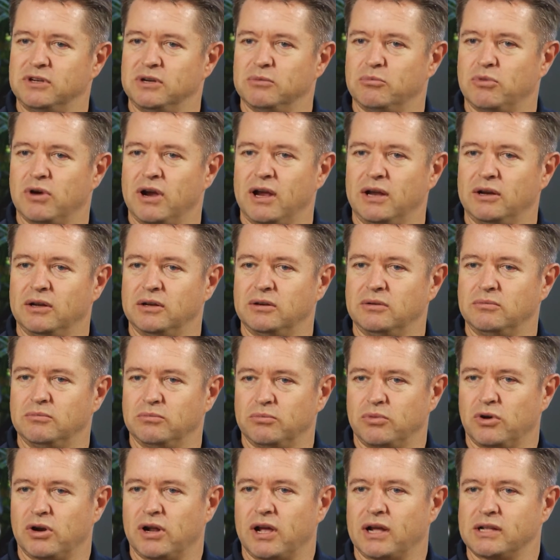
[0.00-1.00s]
your branded
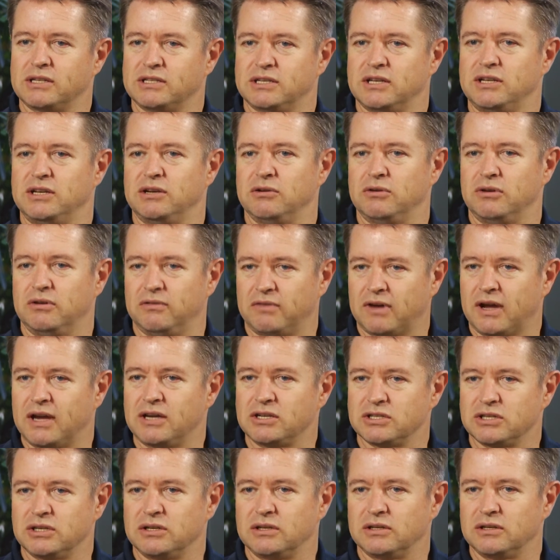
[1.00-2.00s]
products and your
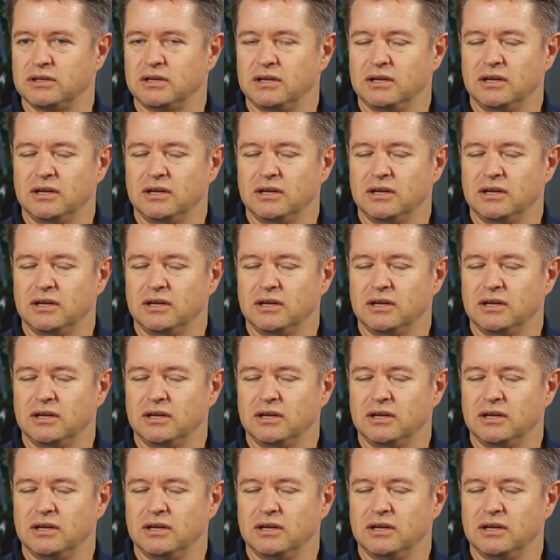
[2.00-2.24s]
innovation